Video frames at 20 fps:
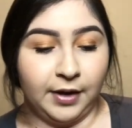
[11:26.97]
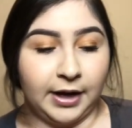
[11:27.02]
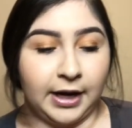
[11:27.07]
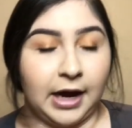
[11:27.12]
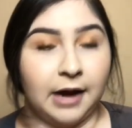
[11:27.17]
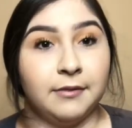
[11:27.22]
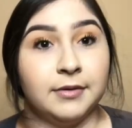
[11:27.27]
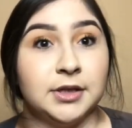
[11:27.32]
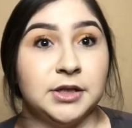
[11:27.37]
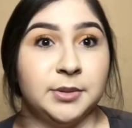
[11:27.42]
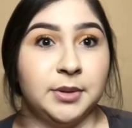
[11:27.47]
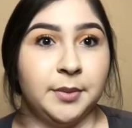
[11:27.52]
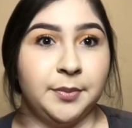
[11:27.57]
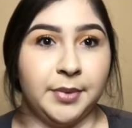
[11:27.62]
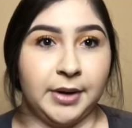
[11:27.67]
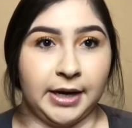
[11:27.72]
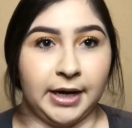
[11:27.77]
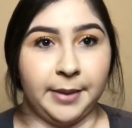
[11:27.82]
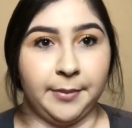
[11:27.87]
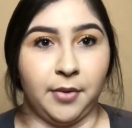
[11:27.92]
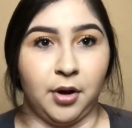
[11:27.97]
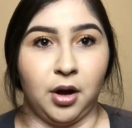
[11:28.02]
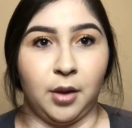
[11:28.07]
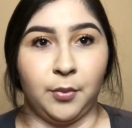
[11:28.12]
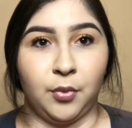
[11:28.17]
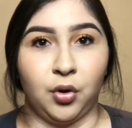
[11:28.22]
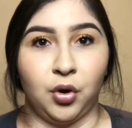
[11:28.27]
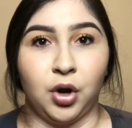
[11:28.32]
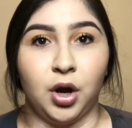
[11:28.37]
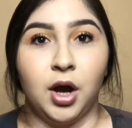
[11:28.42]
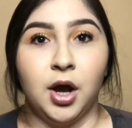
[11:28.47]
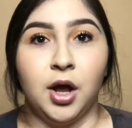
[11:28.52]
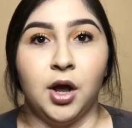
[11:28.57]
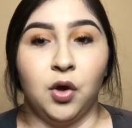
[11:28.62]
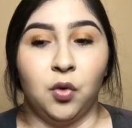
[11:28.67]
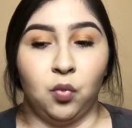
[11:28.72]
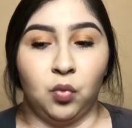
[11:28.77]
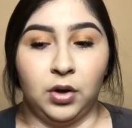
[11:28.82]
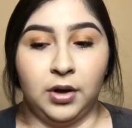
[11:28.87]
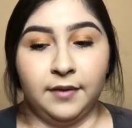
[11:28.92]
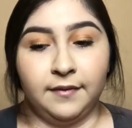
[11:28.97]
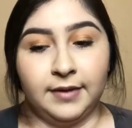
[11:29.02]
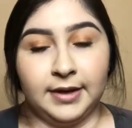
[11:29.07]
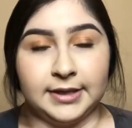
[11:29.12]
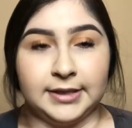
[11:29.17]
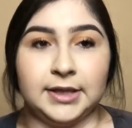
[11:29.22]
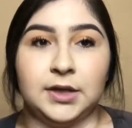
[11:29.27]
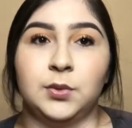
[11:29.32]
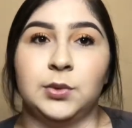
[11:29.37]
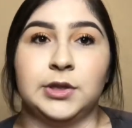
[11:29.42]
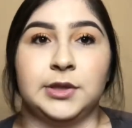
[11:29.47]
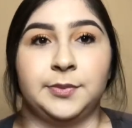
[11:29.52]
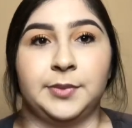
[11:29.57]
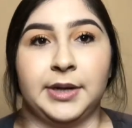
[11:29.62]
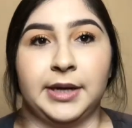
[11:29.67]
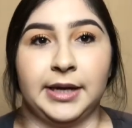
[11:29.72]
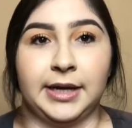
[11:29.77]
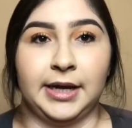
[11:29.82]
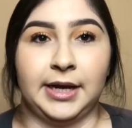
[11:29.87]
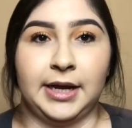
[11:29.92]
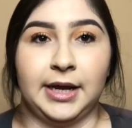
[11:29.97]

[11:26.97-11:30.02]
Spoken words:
was to be pregnant, Mom? Or what if Leslie was pregnant?